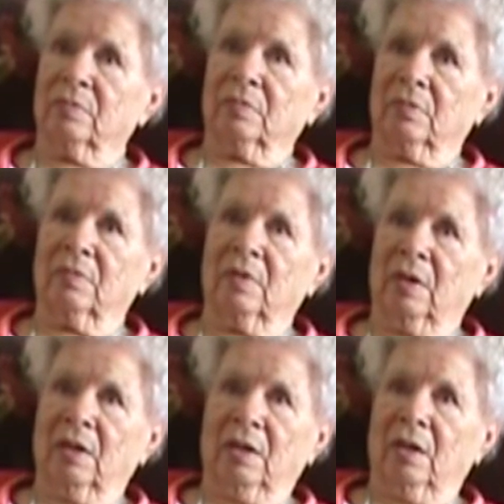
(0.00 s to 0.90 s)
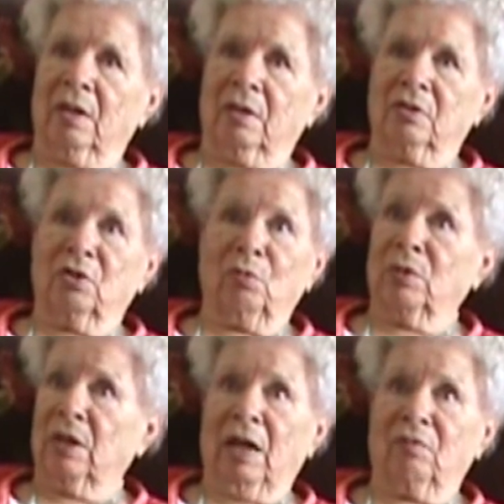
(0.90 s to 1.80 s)
Mm-hmm. And
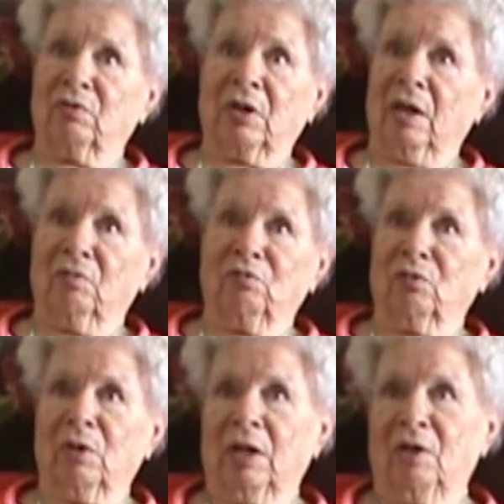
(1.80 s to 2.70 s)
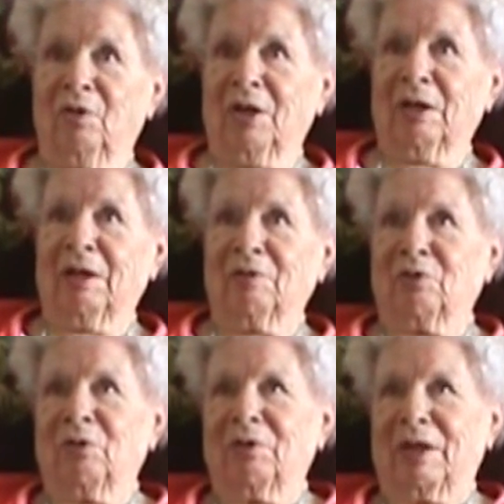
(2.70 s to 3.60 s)
you? Didn't have time
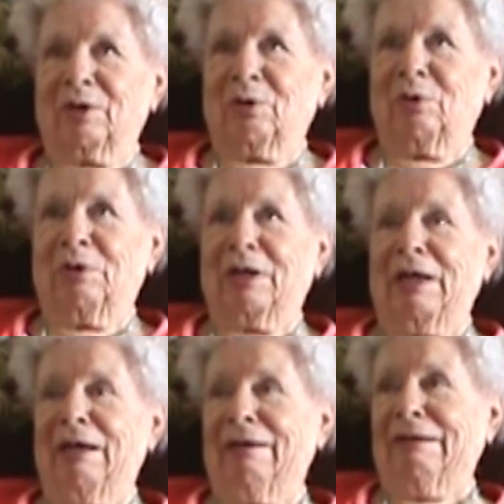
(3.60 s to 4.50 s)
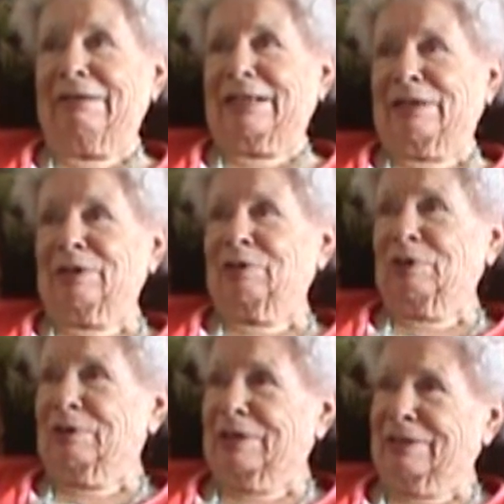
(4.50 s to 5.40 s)
for
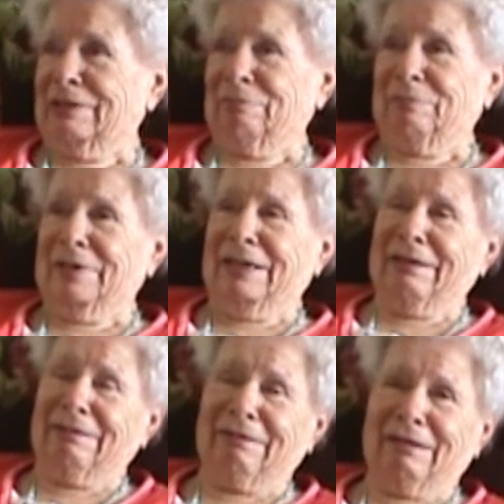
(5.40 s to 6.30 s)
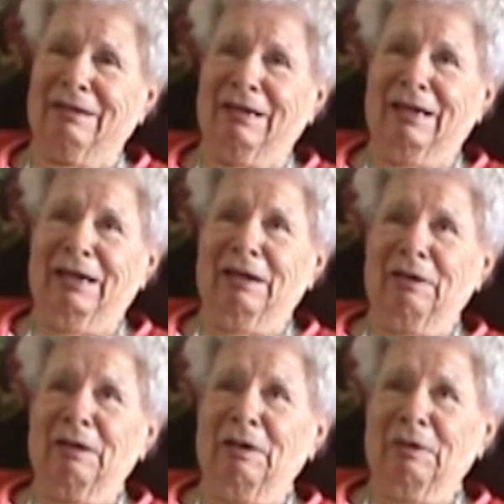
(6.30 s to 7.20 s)
anything. Oh, okay.
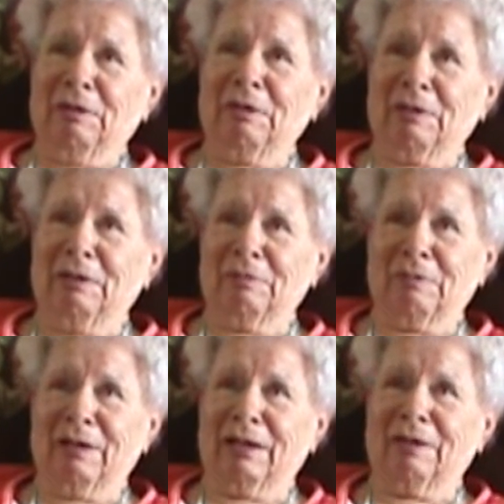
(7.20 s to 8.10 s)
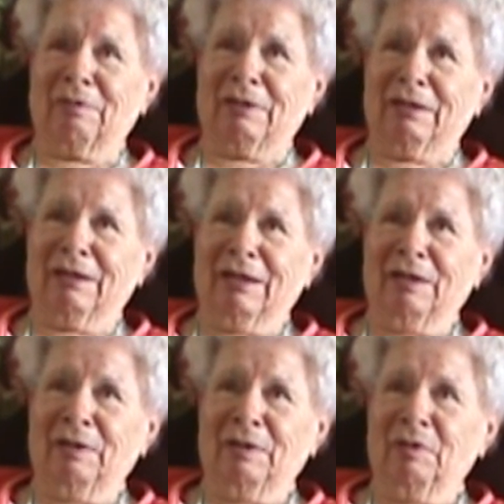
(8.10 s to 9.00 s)
yeah.
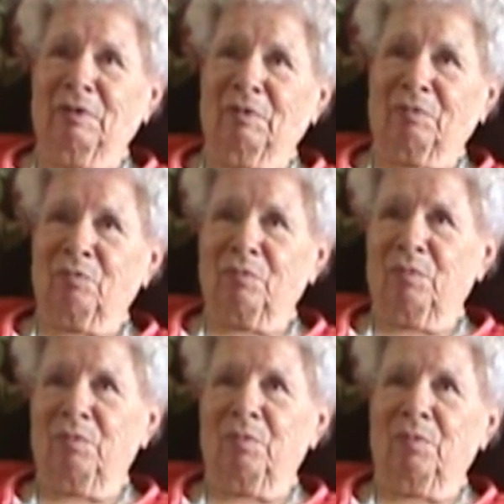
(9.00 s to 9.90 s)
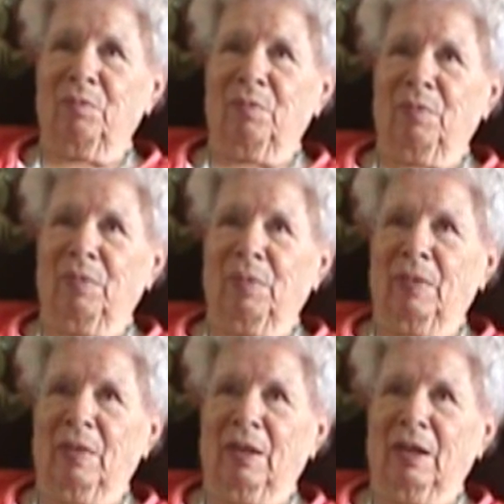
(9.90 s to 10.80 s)
And so you went first through eighth
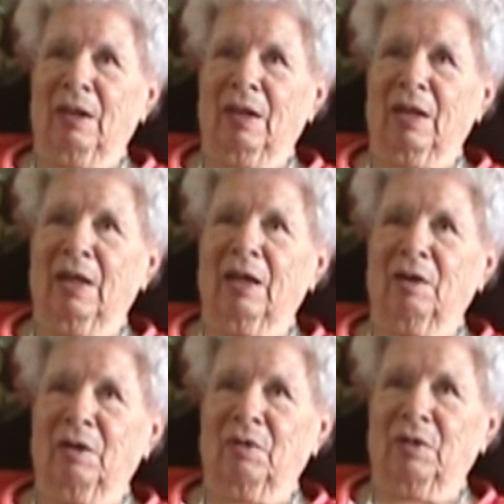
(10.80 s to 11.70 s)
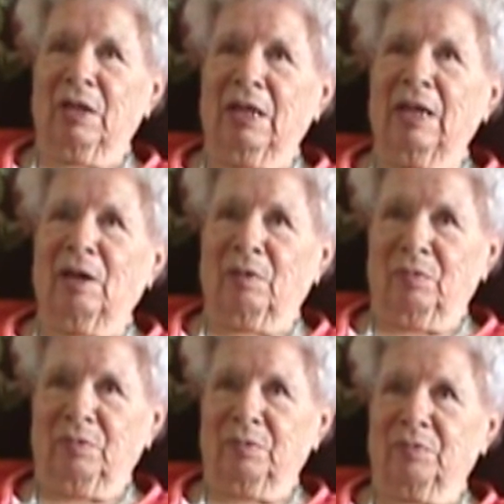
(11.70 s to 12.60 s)
grade at Enderlin. Yeah.
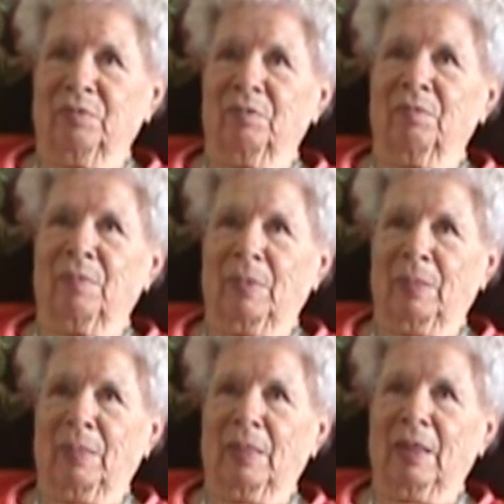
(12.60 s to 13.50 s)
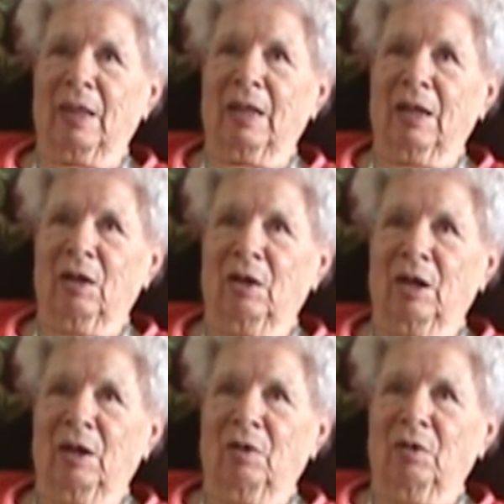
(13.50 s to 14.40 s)
And then where did you
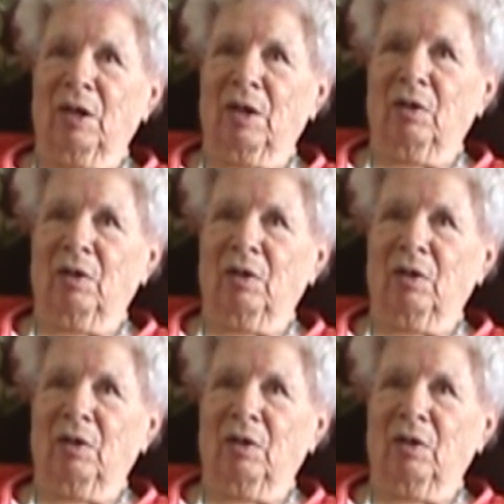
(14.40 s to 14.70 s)
guys move?